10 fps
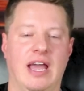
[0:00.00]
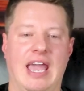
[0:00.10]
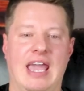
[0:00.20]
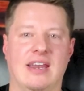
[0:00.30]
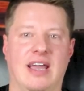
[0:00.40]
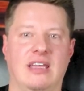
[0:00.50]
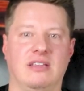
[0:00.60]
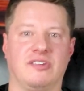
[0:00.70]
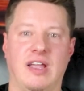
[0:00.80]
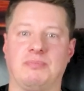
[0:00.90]
and I
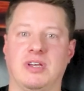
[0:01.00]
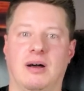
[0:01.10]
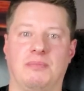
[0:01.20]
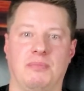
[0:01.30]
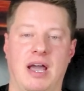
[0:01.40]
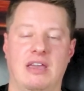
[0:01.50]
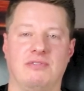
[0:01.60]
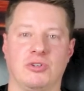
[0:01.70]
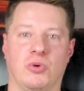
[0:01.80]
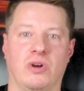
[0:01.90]
stepped up my
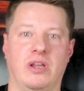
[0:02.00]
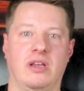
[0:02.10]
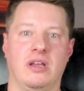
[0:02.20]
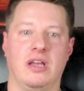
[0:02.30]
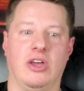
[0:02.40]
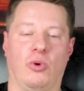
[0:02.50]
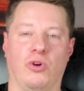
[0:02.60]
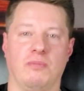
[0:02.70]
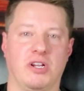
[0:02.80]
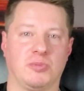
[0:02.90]
inventory and
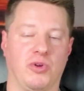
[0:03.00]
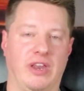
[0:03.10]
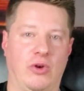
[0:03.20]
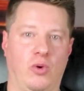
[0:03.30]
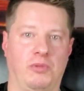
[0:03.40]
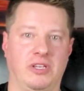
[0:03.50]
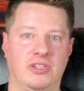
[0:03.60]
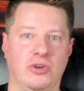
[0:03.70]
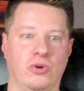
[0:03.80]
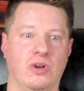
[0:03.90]
ordered much more than I normally
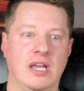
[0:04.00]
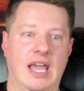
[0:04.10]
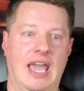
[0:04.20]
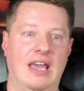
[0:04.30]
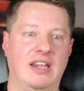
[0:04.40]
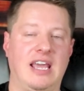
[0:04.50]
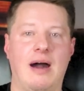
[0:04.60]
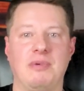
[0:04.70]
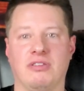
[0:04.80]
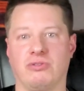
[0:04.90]
do. And it
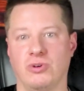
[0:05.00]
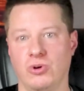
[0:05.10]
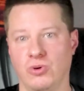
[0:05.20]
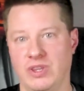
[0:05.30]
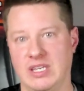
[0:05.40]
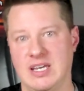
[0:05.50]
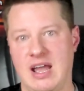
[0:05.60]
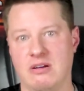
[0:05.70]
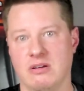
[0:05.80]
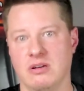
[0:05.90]
got me through the
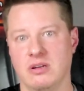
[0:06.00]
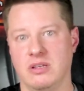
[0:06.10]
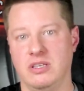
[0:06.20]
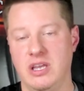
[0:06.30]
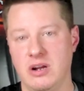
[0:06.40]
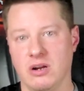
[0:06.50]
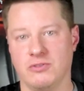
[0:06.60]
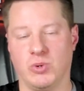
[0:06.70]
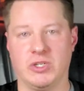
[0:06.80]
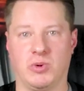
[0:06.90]
entire year of
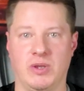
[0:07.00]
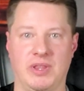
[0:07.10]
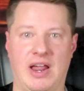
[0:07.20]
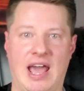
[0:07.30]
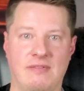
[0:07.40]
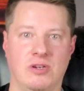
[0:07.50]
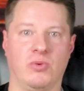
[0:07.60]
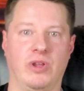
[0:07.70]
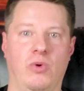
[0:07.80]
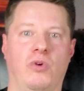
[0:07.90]
2020 without having to
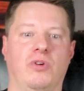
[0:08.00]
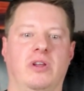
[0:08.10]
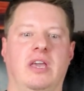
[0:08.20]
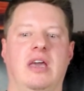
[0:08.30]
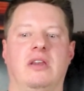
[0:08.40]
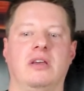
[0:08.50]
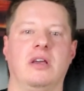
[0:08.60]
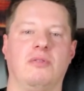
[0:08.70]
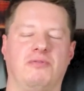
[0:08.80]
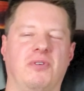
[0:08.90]
reorder again
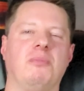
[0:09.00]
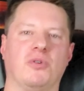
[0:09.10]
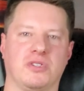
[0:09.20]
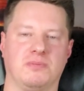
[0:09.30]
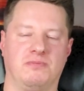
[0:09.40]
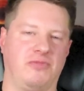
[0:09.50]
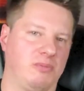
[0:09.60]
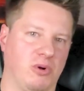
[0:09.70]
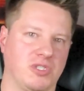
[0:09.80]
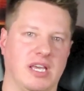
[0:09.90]
for most for
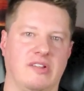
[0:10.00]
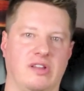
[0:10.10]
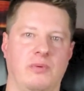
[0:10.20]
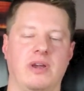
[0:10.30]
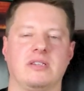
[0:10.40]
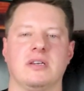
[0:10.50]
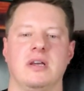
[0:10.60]
most things, anyways.